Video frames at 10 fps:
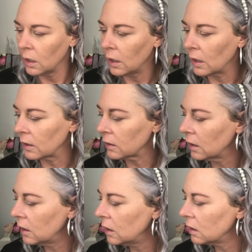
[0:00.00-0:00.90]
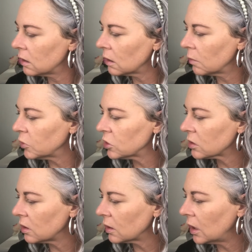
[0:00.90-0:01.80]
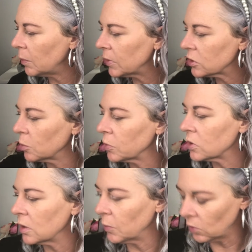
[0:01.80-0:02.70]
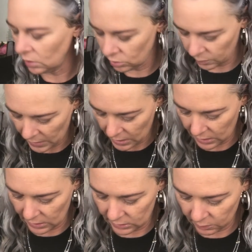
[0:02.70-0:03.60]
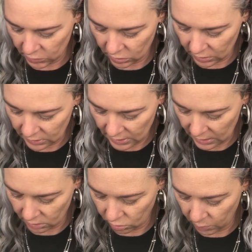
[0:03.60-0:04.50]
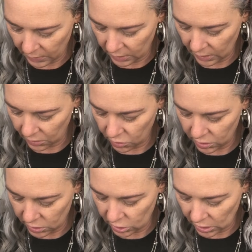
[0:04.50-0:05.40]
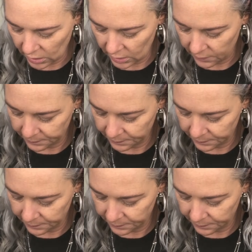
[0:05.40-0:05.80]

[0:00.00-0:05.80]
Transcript: And I think I'm just going to keep it super simple under my eyes. I'm just going to take a little bit of that crease shade,